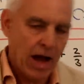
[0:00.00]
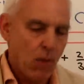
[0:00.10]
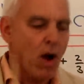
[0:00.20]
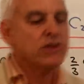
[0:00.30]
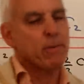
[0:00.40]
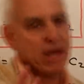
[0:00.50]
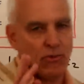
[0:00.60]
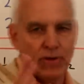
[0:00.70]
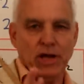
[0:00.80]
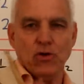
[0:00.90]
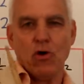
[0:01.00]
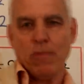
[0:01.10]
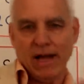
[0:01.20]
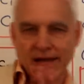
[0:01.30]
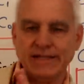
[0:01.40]
I want to make a
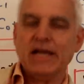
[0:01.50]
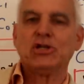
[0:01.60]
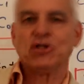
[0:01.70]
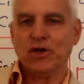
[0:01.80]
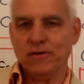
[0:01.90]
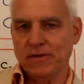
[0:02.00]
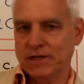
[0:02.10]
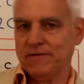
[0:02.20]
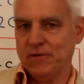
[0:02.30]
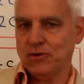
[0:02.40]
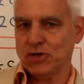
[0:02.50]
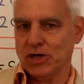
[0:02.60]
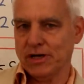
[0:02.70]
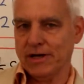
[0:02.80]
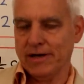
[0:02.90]
renormalization of this
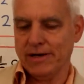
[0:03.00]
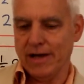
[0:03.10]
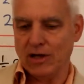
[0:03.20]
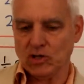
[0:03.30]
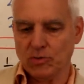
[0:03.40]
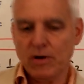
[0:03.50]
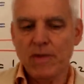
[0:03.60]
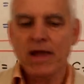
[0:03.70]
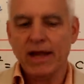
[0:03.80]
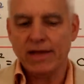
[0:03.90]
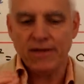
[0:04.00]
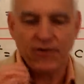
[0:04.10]
fusion algebra in the